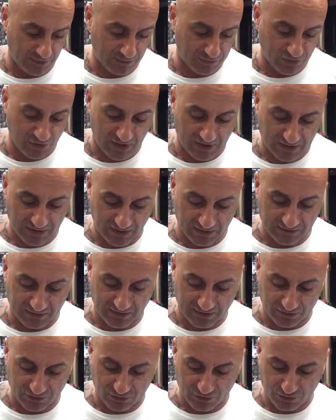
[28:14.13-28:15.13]
I'm trying not to
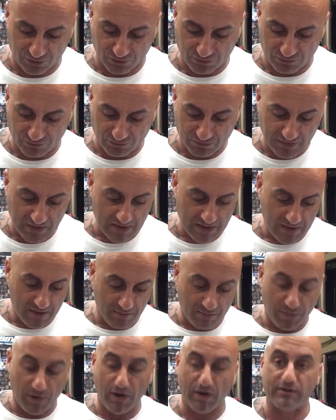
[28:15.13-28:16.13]
get too
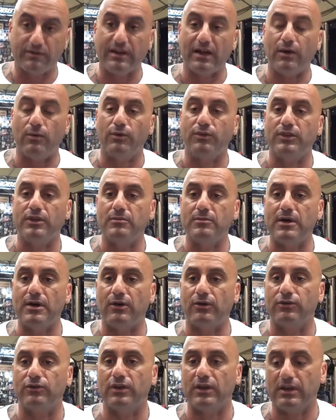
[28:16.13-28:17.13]
bogged down with emails